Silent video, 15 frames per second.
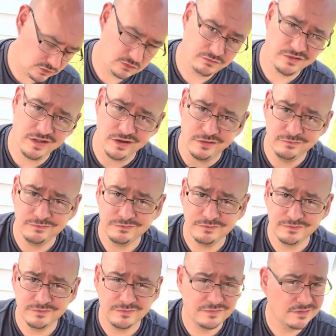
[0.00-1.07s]
you know,
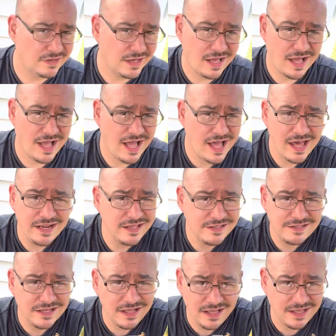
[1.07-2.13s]
how do you
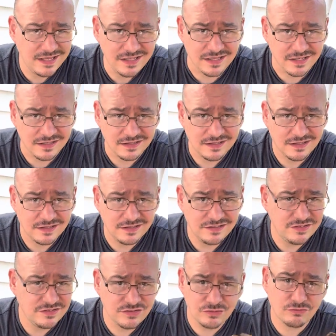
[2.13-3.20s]
tuck in? You
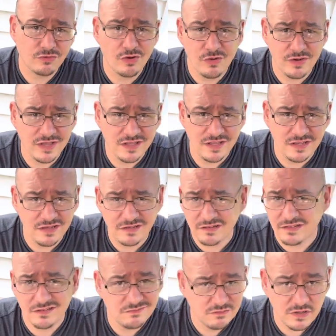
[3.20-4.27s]
just throw in?
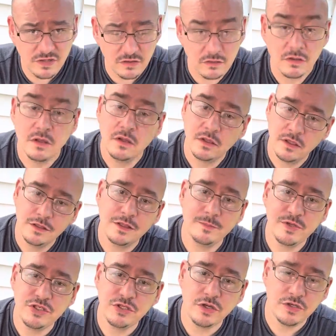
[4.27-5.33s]
What do you do? Let me
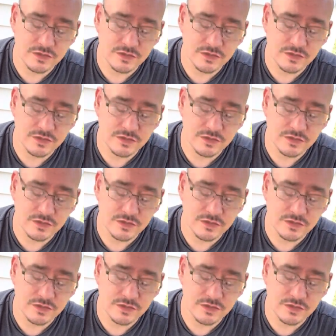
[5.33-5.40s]
show you